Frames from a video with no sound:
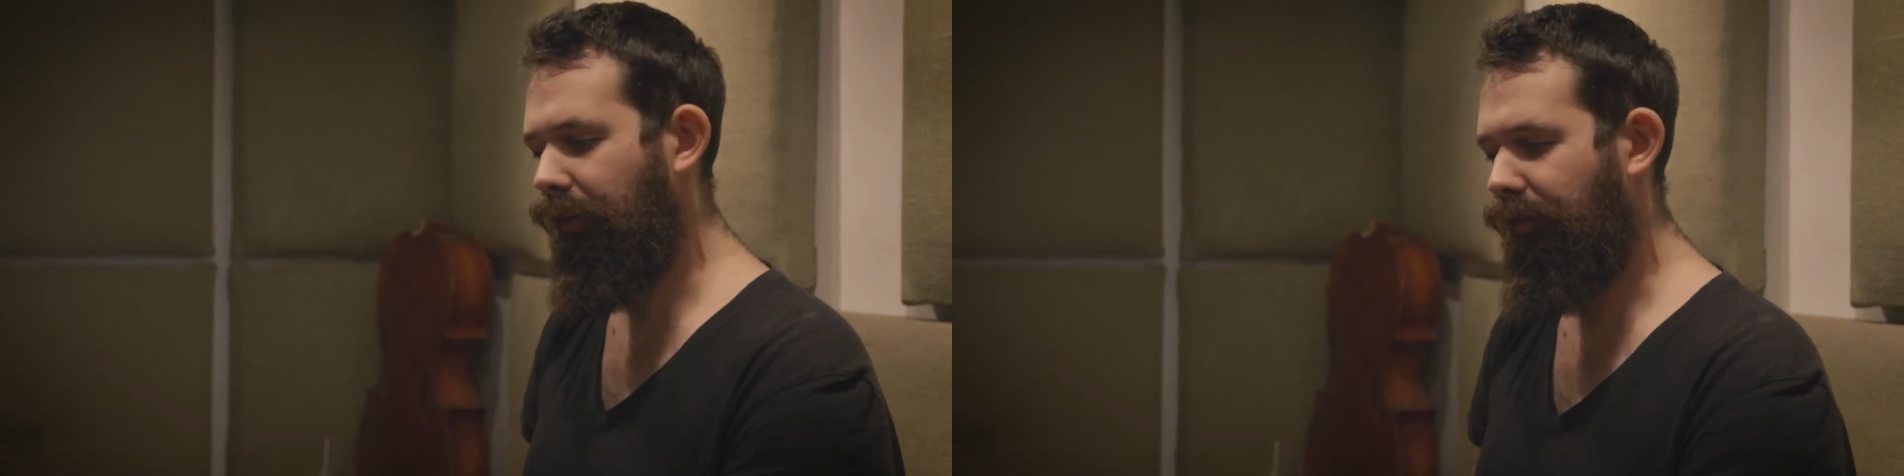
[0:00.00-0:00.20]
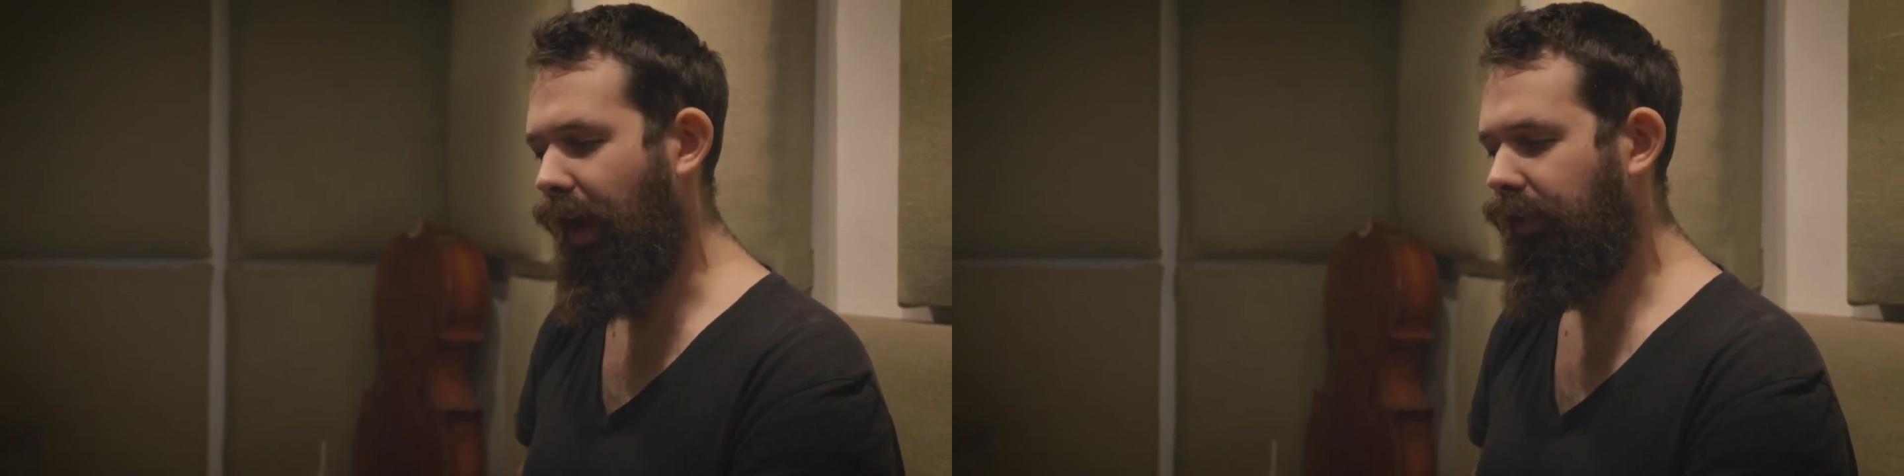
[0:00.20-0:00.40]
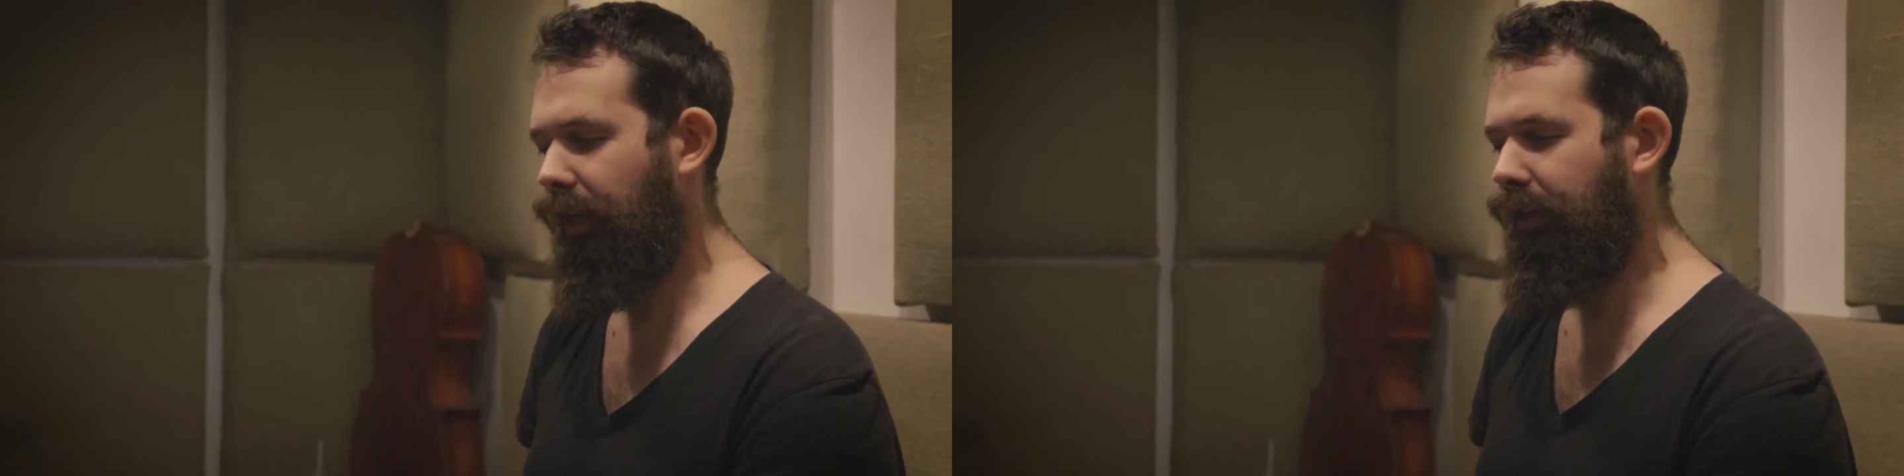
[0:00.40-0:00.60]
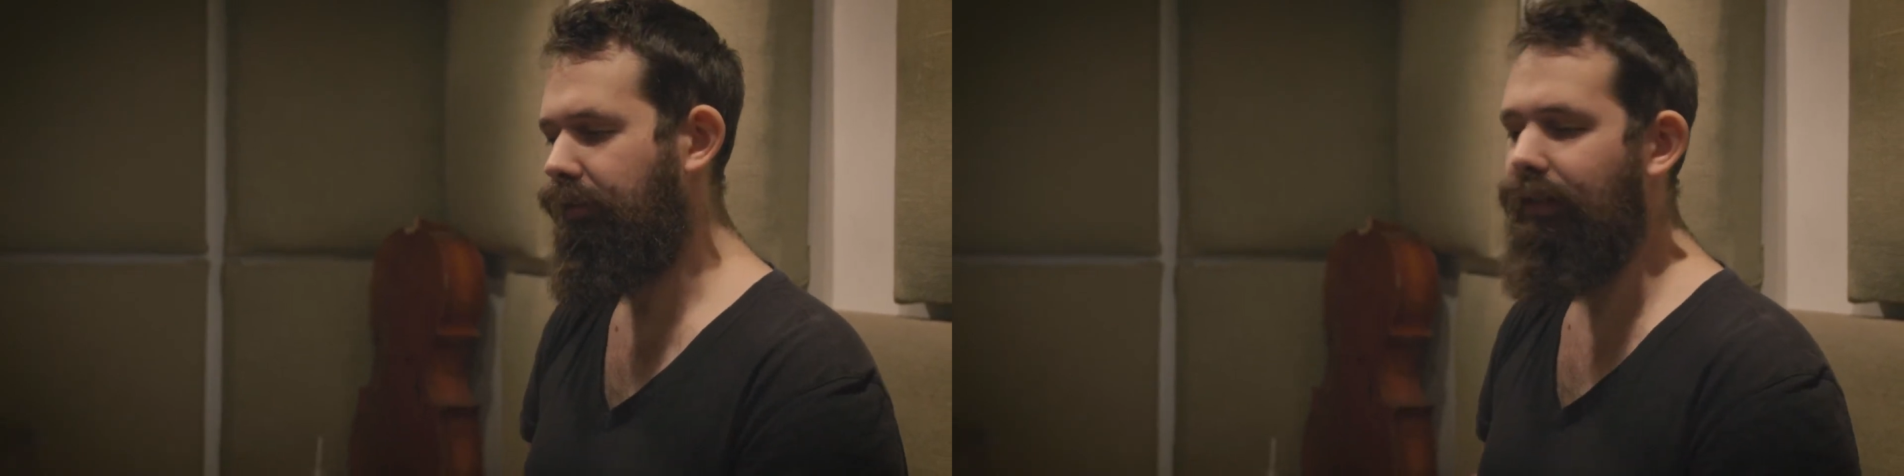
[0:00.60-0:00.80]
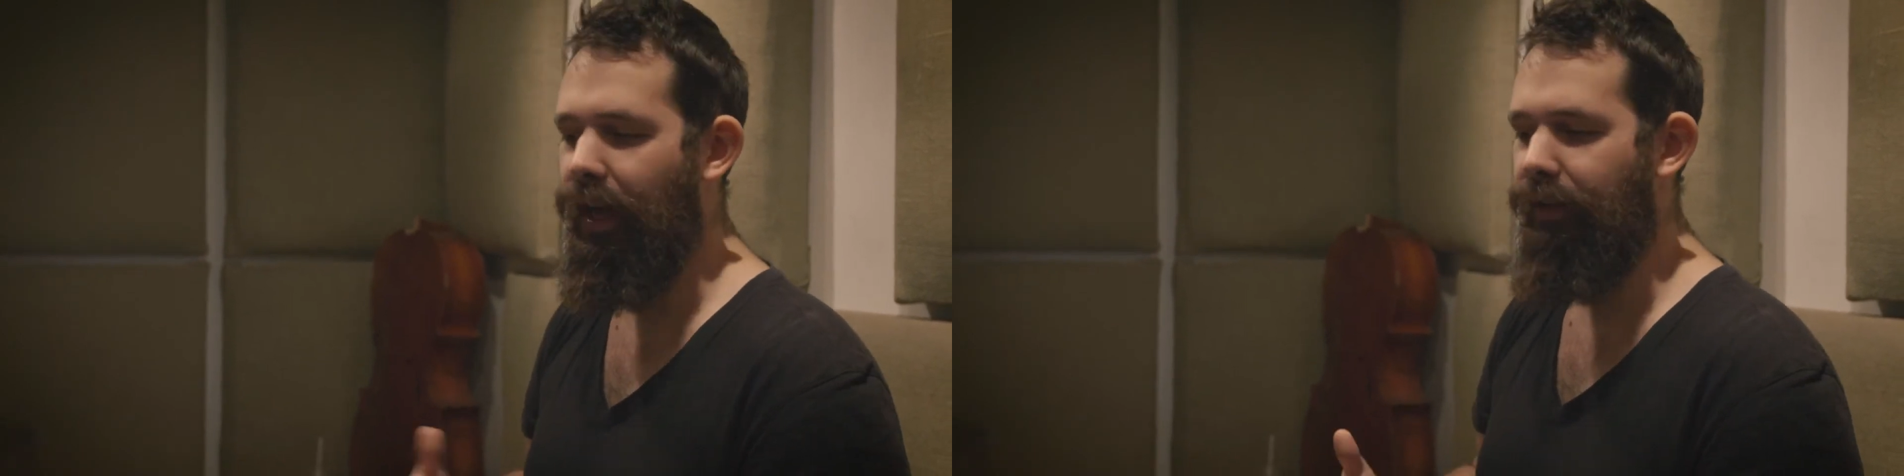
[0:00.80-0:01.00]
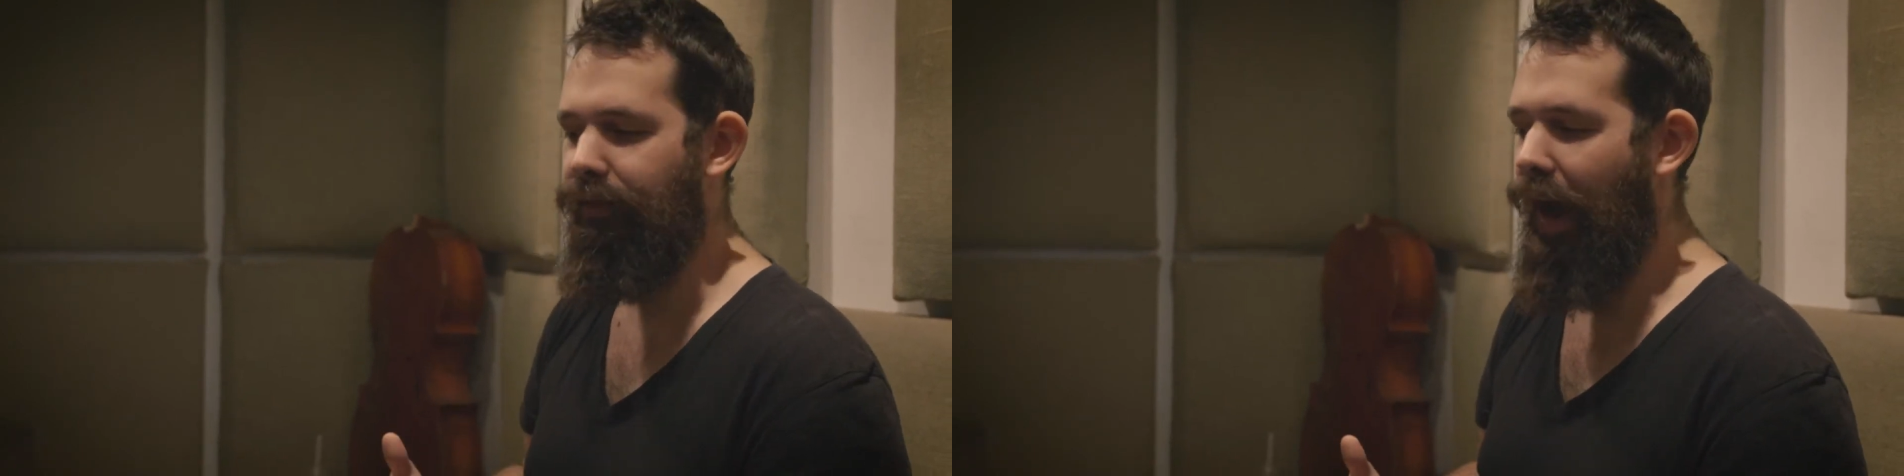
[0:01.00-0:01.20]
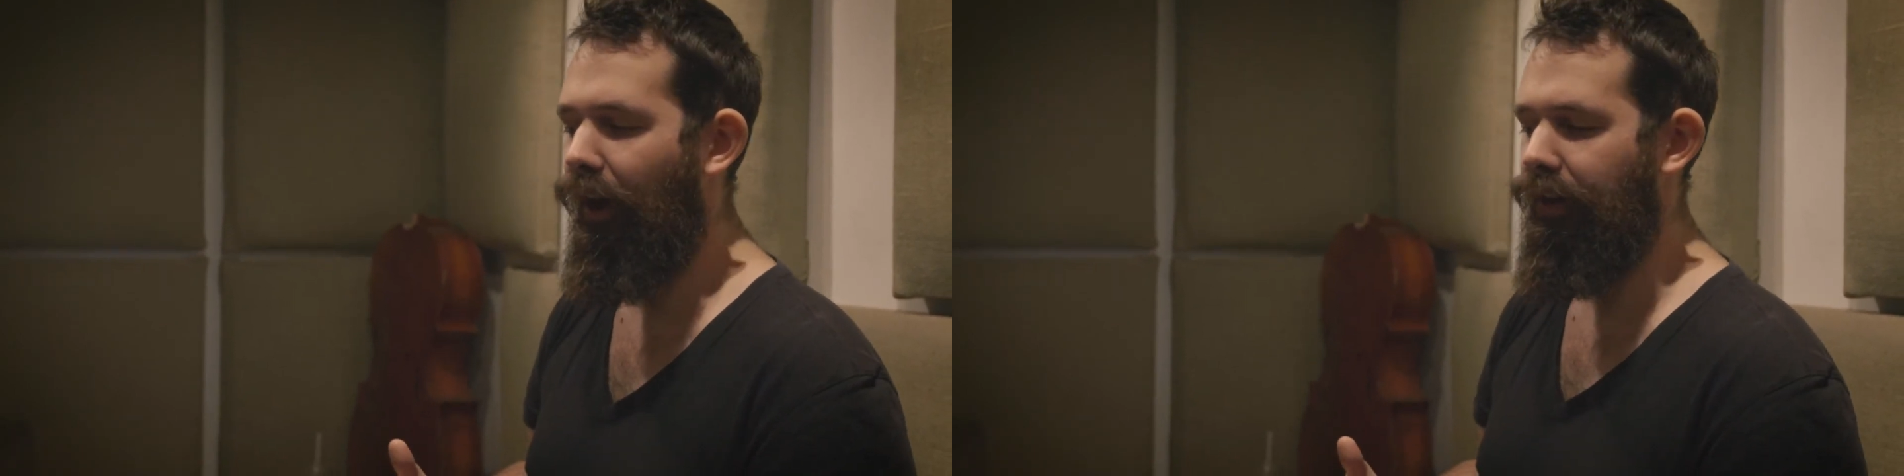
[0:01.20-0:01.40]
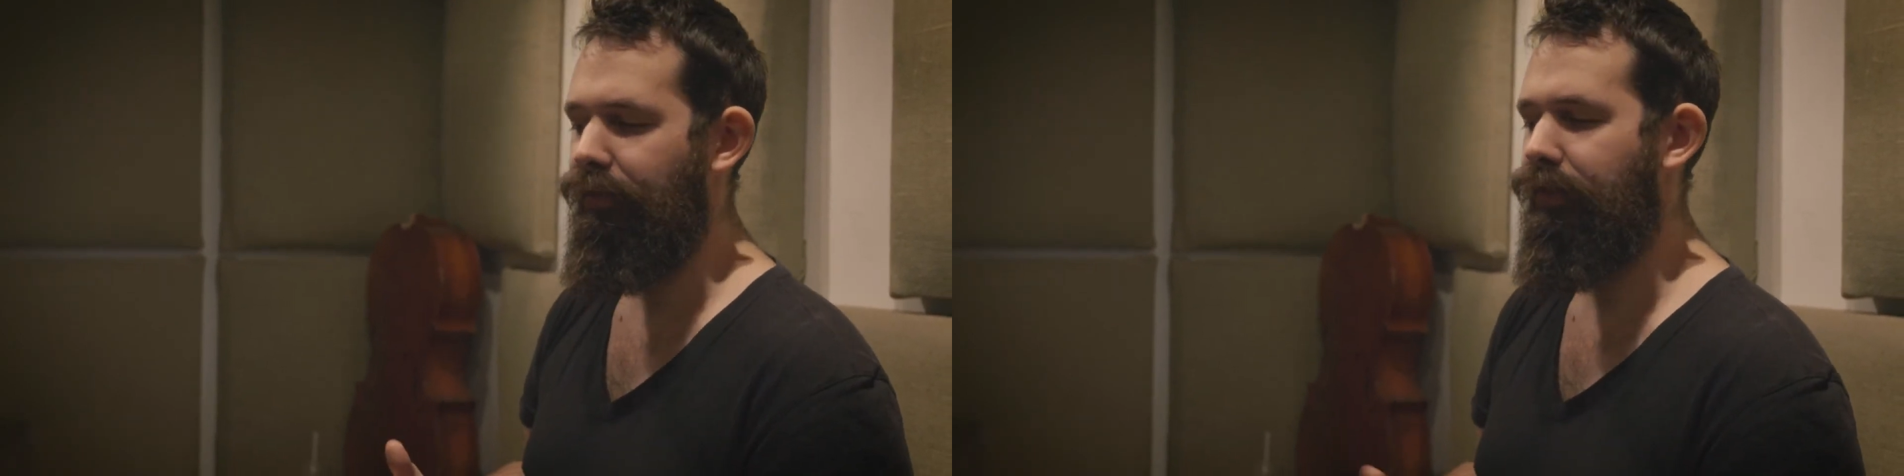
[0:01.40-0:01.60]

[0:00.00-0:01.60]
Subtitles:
effect on kind of narrative.